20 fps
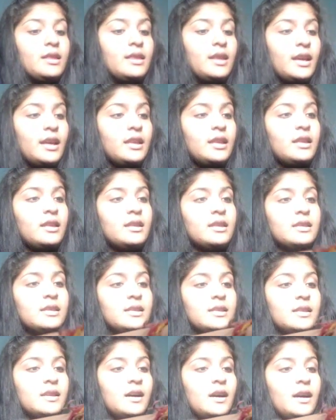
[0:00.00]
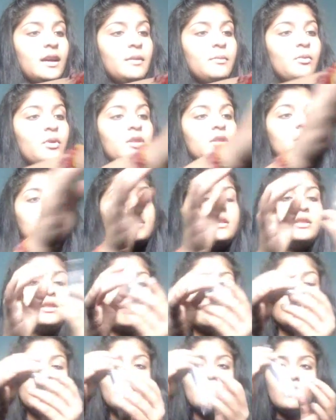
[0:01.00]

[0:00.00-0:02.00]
Then this, I bought this new